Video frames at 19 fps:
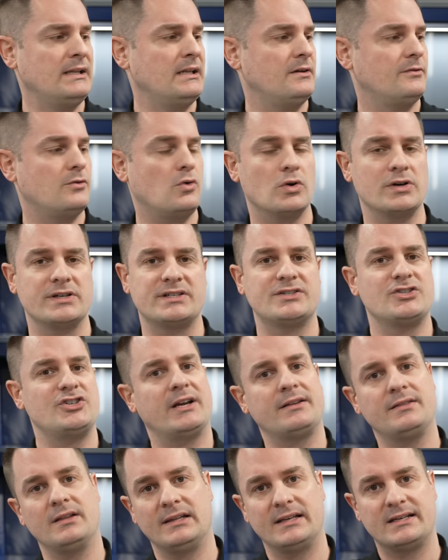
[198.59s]
Of course,
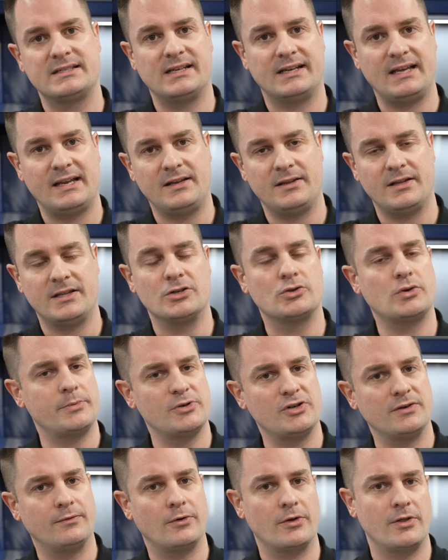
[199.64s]
check the links again in the
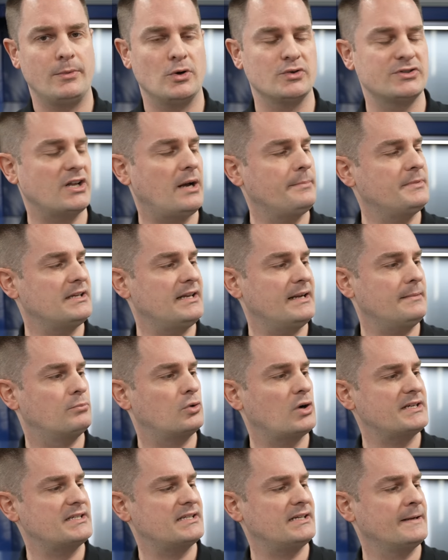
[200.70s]
description for the most up-to-date
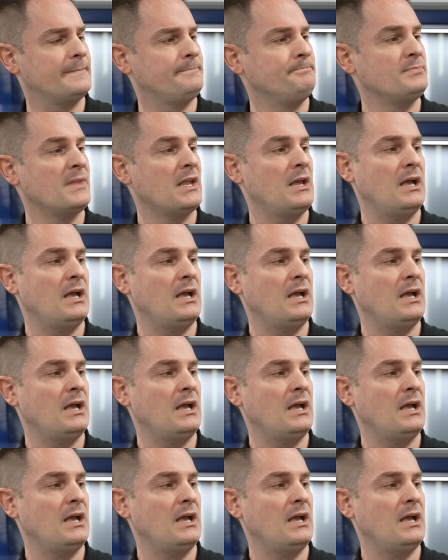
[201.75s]
pricing.